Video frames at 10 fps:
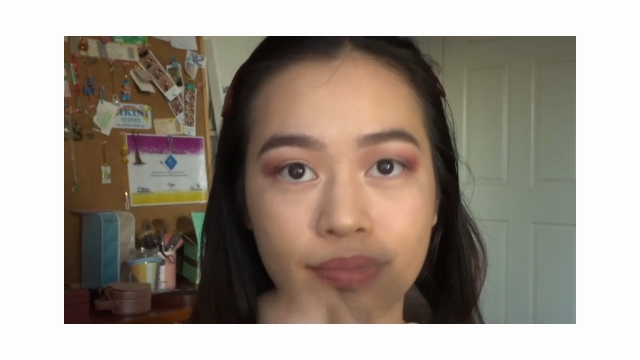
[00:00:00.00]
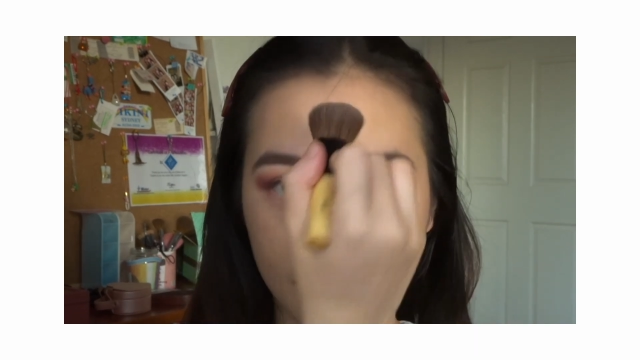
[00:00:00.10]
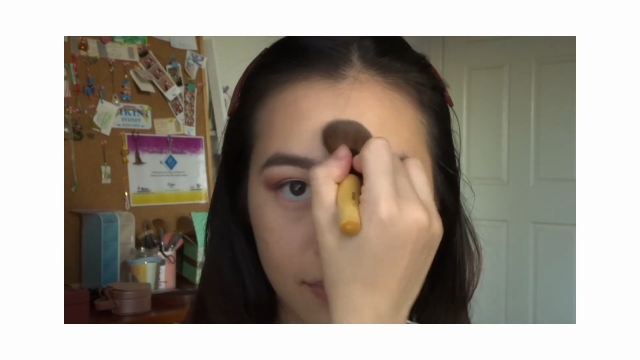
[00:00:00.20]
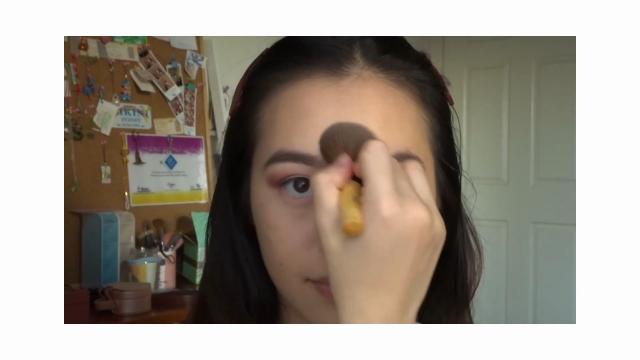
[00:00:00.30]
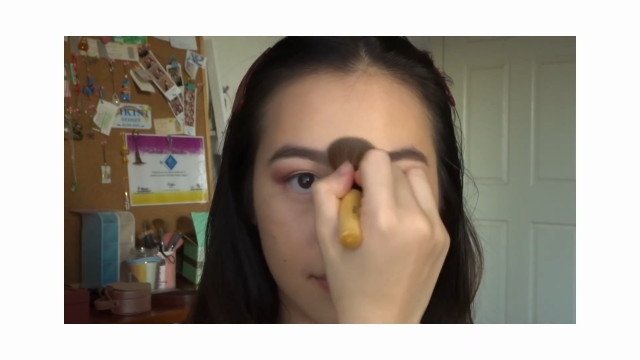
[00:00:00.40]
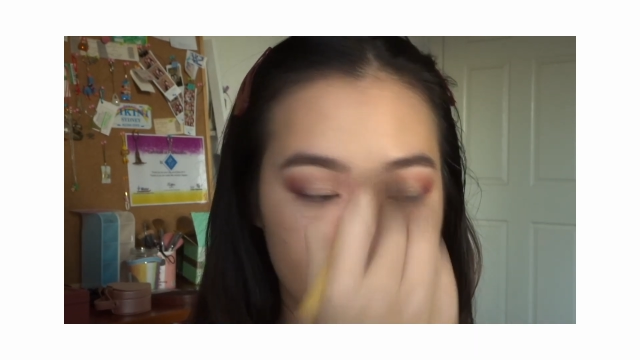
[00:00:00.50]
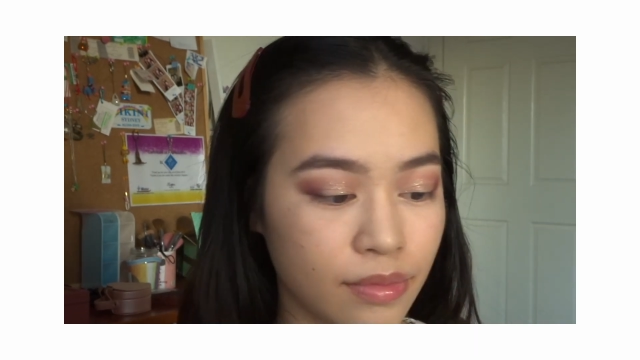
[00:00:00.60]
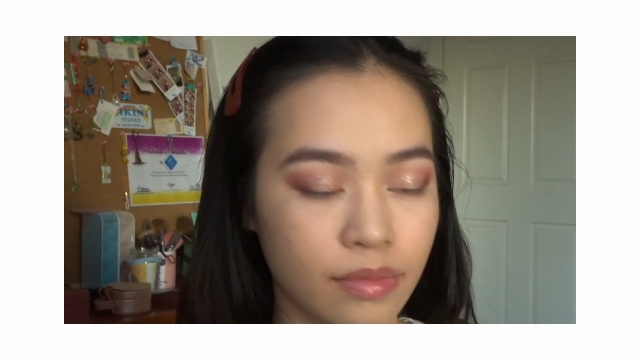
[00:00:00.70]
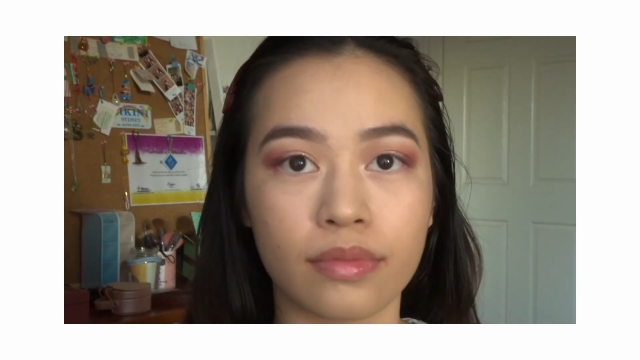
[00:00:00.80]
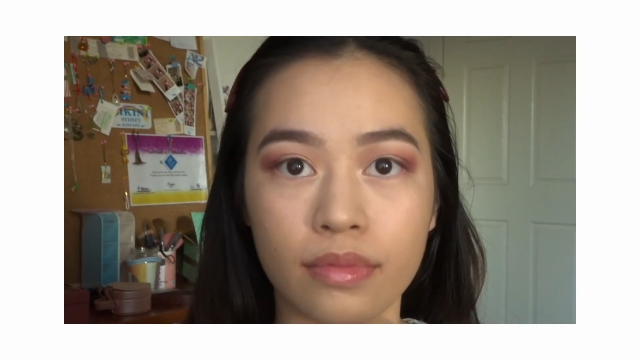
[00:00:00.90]
making
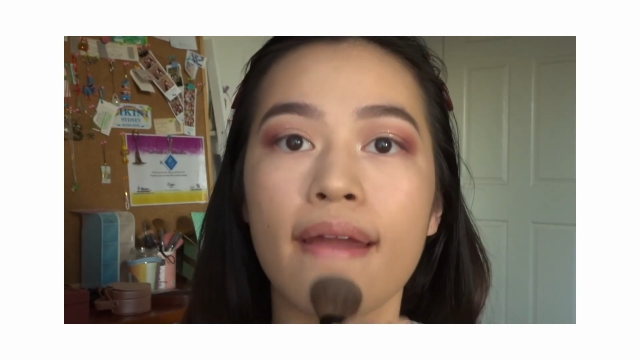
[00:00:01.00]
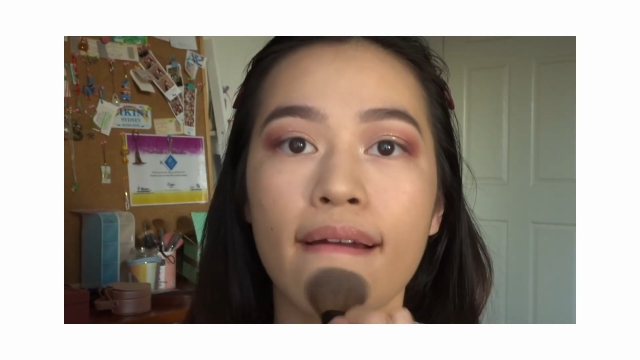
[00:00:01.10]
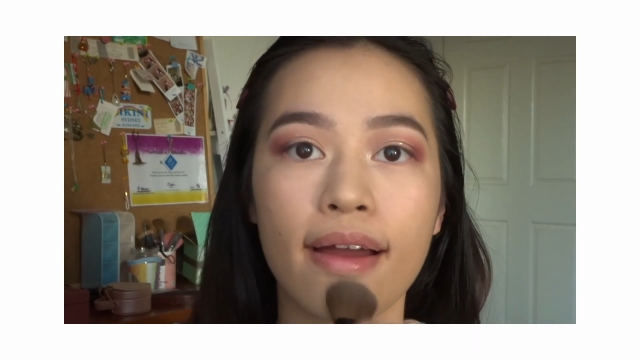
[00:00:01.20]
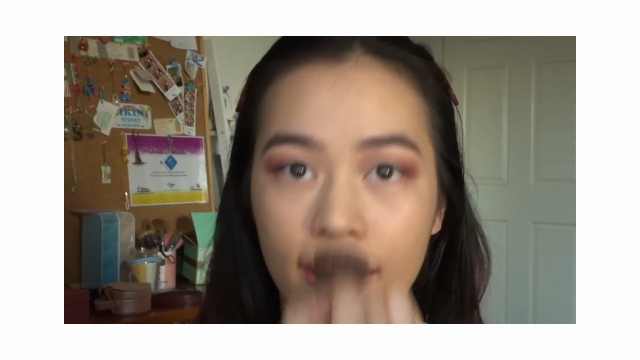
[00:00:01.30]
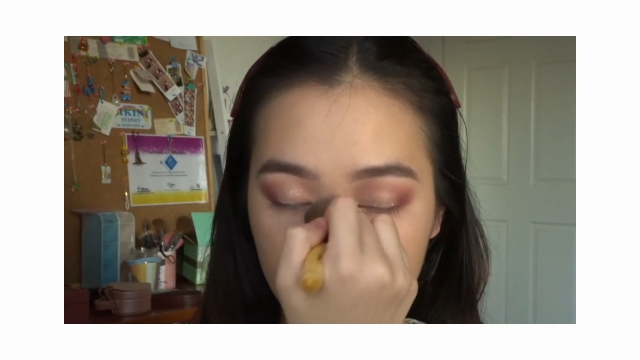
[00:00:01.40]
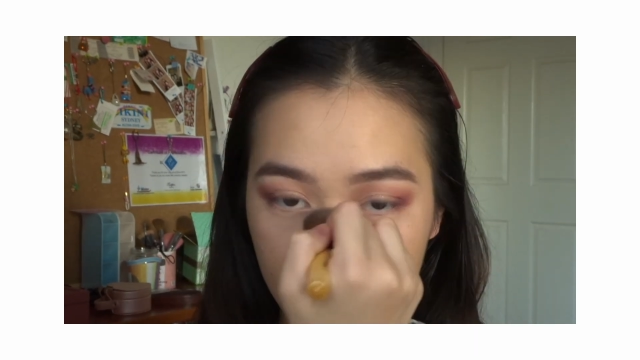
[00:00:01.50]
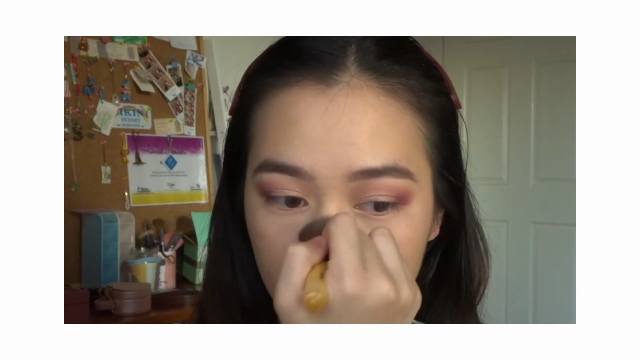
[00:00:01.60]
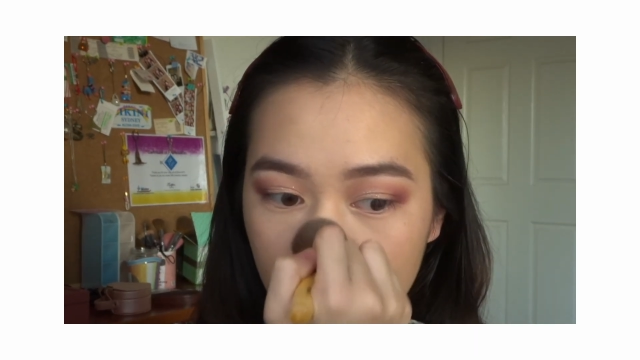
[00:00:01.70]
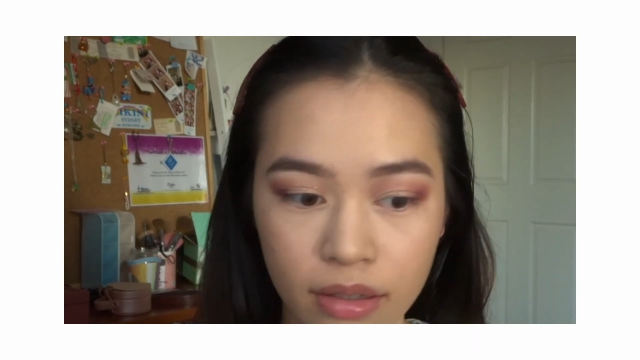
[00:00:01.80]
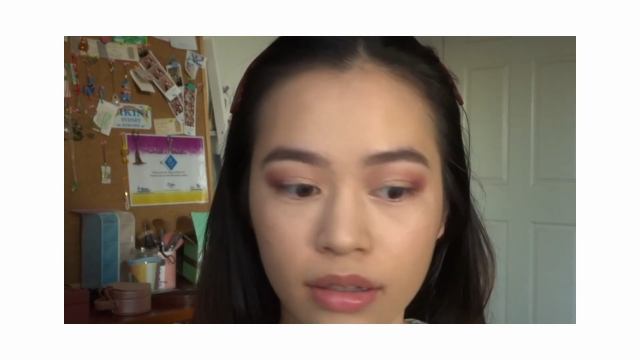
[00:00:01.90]
sure the
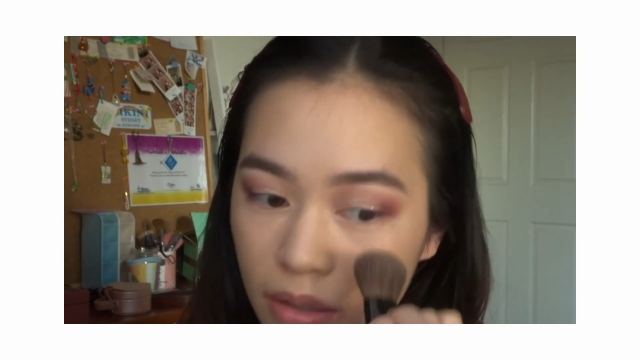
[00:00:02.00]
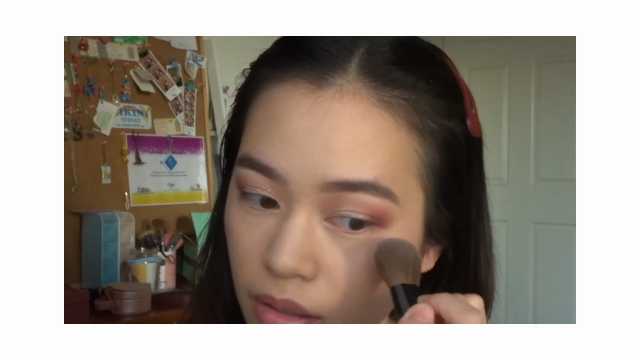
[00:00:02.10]
concealer